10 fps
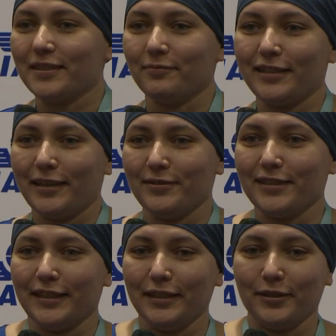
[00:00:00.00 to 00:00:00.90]

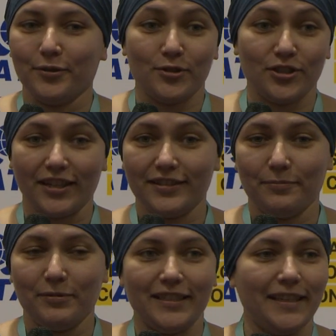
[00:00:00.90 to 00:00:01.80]
sometimes I use
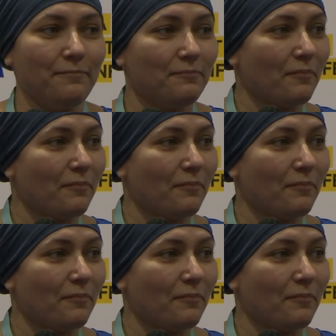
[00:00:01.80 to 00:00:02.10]
ChatGPT